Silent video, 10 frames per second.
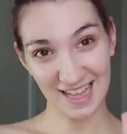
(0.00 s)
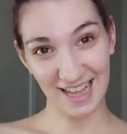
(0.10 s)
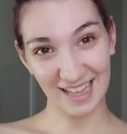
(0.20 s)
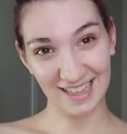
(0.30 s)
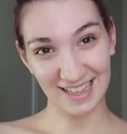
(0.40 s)

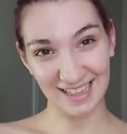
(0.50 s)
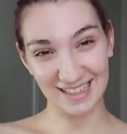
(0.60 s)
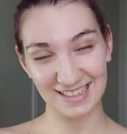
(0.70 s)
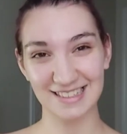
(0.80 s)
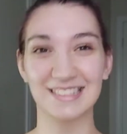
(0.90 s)
Hey
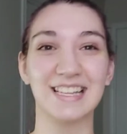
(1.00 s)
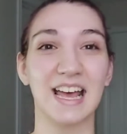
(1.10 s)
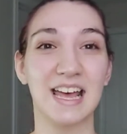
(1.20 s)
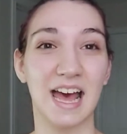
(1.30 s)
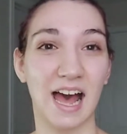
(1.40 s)
guys,
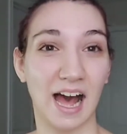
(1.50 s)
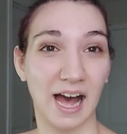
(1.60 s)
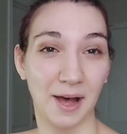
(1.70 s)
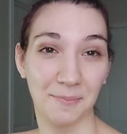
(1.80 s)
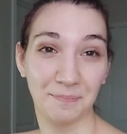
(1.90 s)

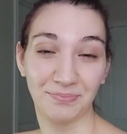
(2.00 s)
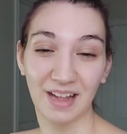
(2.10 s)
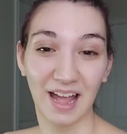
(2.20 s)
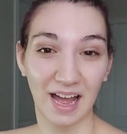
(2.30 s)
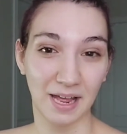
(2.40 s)

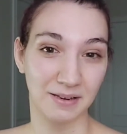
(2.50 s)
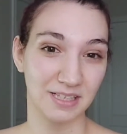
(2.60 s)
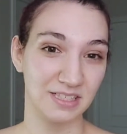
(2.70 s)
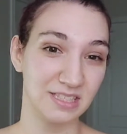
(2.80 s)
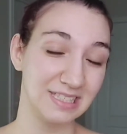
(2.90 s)
I
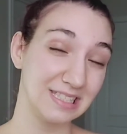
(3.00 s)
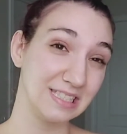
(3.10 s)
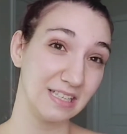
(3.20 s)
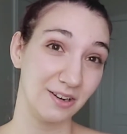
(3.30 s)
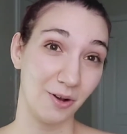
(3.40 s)

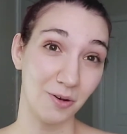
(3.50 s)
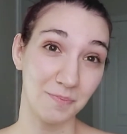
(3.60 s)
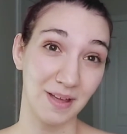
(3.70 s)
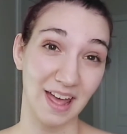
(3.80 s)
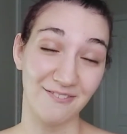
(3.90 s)

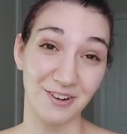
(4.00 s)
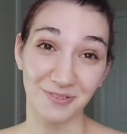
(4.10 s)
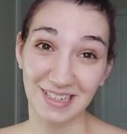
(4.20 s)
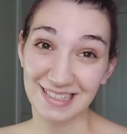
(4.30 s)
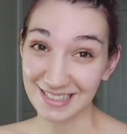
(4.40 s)
hope
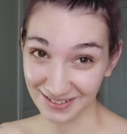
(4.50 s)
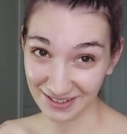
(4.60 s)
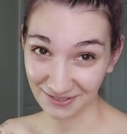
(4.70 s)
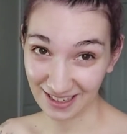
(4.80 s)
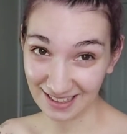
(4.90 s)
everyone is
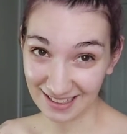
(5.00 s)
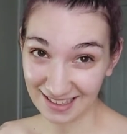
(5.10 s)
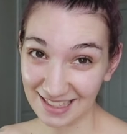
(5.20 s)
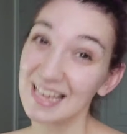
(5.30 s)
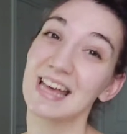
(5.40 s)
doing well.
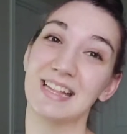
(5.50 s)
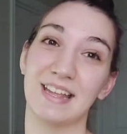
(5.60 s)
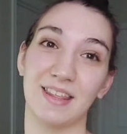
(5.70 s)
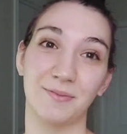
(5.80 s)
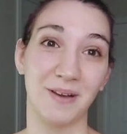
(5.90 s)
This
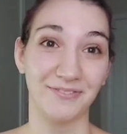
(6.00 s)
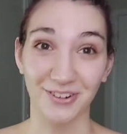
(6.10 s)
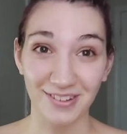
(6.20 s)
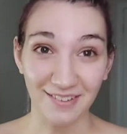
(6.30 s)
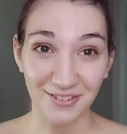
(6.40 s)
is my
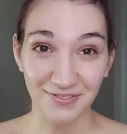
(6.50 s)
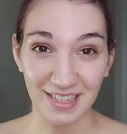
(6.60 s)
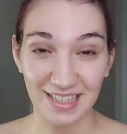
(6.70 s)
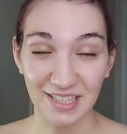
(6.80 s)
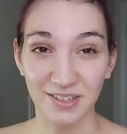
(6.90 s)
first ever
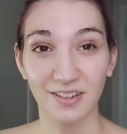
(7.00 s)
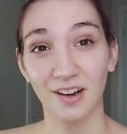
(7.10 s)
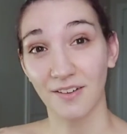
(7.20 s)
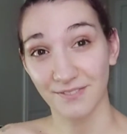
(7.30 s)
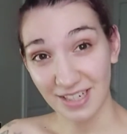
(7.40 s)
video.
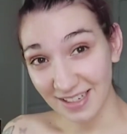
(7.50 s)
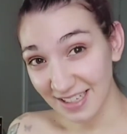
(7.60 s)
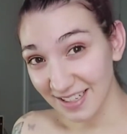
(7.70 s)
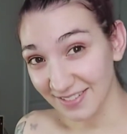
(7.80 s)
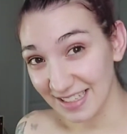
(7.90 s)
I'm very
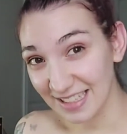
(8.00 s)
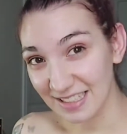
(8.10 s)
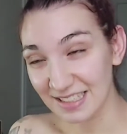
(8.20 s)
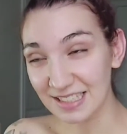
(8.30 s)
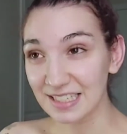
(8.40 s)

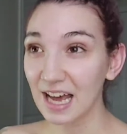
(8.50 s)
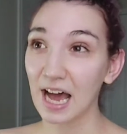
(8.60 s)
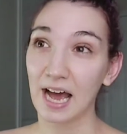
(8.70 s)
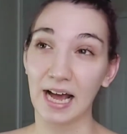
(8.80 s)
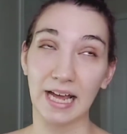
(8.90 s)
nervous.
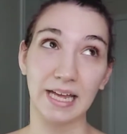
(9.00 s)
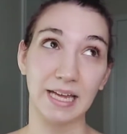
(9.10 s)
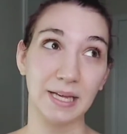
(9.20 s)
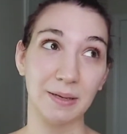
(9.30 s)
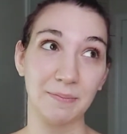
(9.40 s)

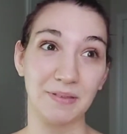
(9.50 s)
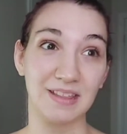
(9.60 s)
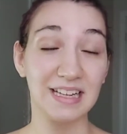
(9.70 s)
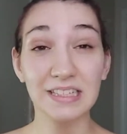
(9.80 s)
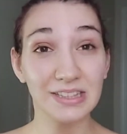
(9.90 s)
I'm
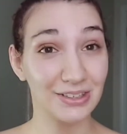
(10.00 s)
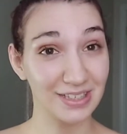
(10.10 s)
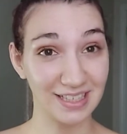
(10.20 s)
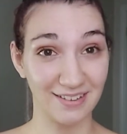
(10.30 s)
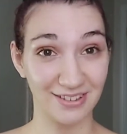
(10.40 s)
still
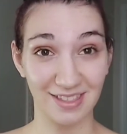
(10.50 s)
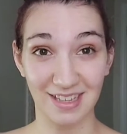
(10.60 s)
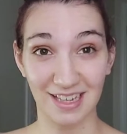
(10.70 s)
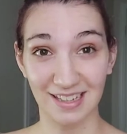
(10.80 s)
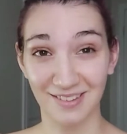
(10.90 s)
learning
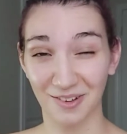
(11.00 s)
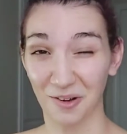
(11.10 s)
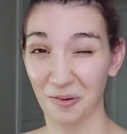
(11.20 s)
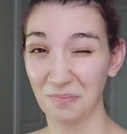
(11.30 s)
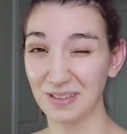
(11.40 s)
everything,
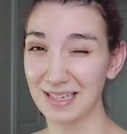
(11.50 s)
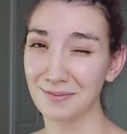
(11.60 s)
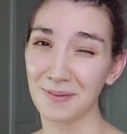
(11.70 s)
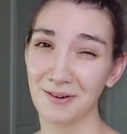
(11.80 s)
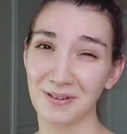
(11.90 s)
so please
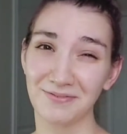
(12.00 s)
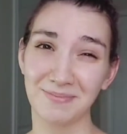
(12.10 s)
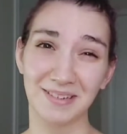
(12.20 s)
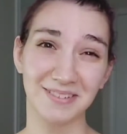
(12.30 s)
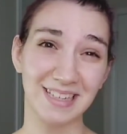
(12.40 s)
bear with
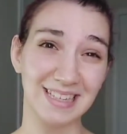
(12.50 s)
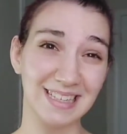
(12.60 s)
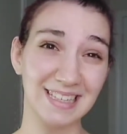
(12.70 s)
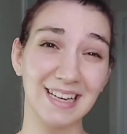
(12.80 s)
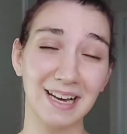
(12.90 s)
me,
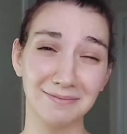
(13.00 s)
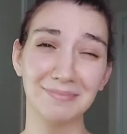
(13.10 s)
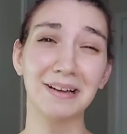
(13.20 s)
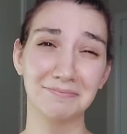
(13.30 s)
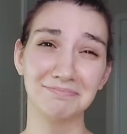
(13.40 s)
okay? I'm
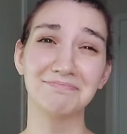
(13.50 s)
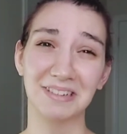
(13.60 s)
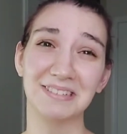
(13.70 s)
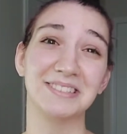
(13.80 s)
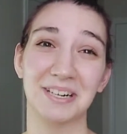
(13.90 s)

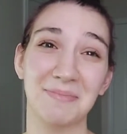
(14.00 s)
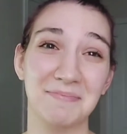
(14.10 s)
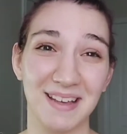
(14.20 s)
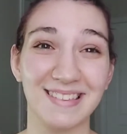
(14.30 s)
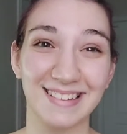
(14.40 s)
gonna try my
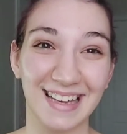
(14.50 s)
best.